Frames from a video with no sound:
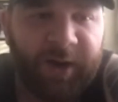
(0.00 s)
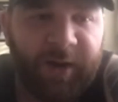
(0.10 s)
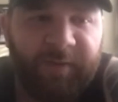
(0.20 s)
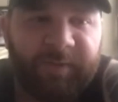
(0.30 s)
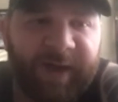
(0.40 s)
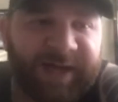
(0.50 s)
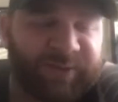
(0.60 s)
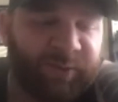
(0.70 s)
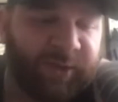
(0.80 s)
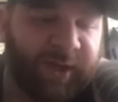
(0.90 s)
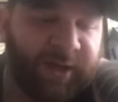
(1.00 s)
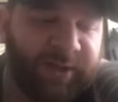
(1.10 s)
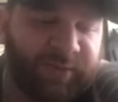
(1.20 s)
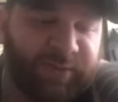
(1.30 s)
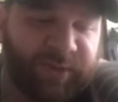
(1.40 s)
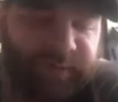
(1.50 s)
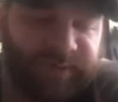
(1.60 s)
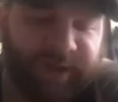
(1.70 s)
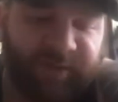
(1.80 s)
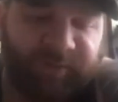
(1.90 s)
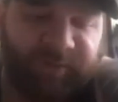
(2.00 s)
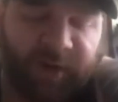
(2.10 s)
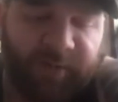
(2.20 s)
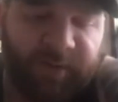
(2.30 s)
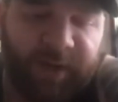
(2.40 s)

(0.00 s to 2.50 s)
that's where a lot of these results come from,